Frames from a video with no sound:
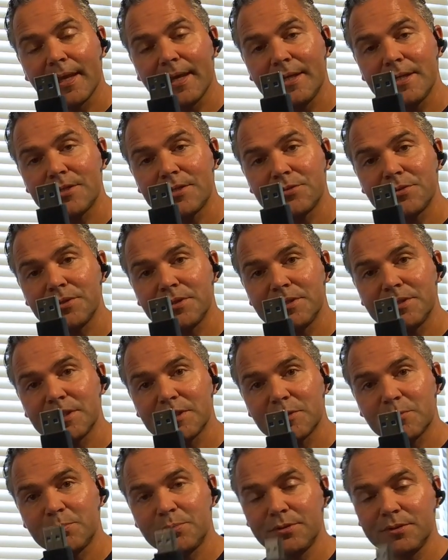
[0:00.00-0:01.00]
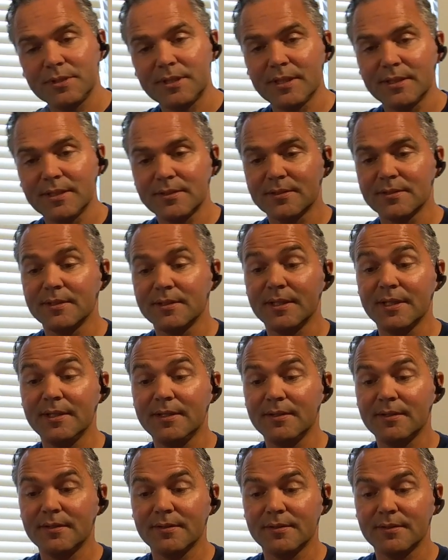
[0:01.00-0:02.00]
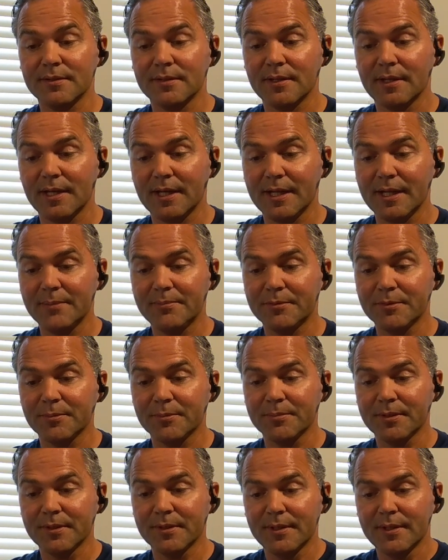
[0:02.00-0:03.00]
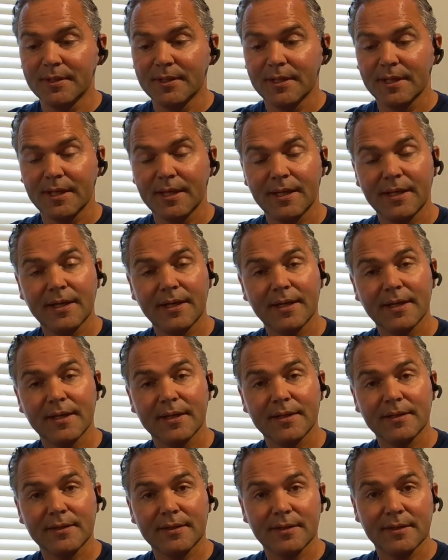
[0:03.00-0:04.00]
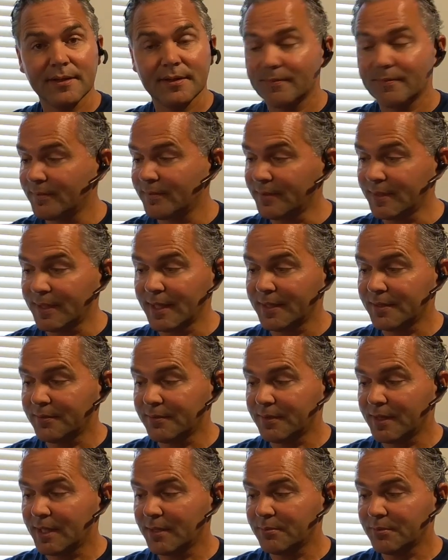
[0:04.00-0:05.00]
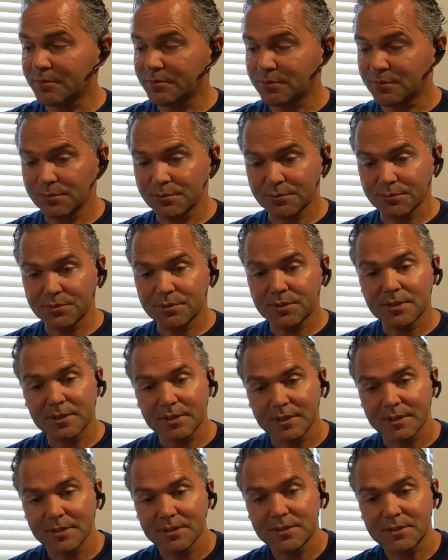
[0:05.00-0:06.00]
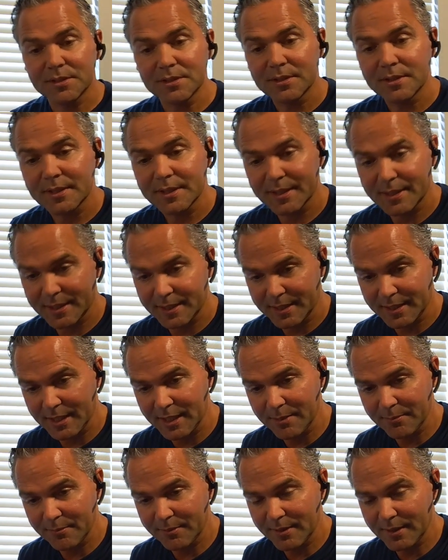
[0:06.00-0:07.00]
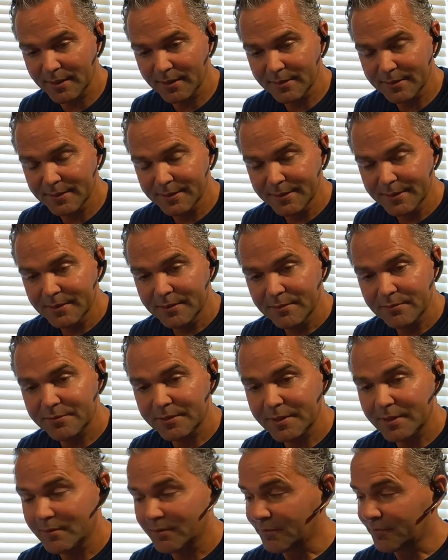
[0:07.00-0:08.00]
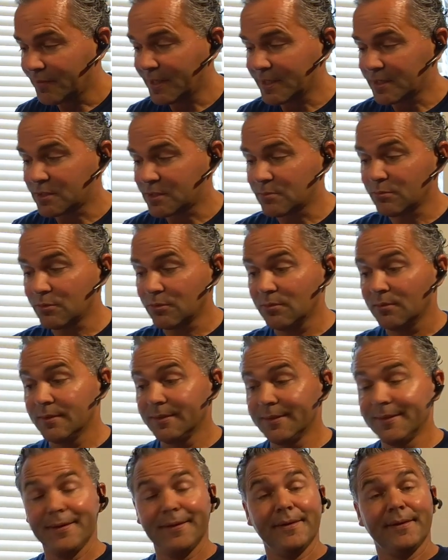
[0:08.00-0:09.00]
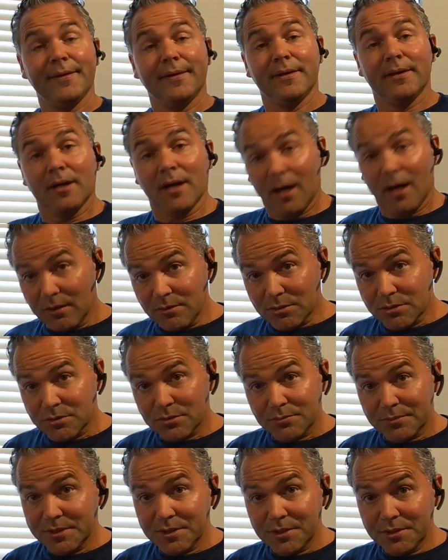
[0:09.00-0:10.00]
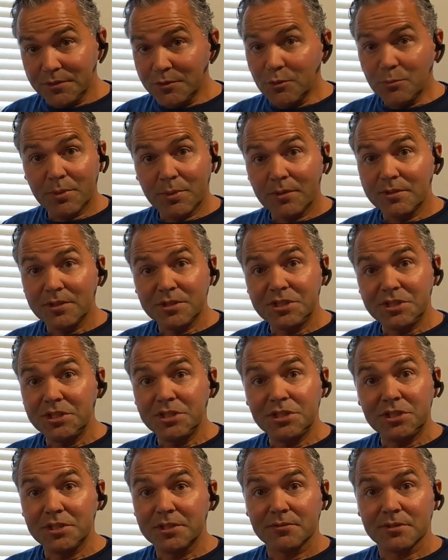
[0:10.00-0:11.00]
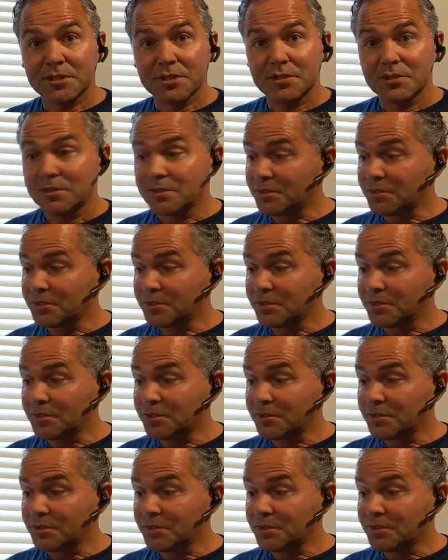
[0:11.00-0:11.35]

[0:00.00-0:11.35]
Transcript: So you just put that in the laptop, and yeah, you're able to use this camera. Very flexible. Also with the new Poly G series.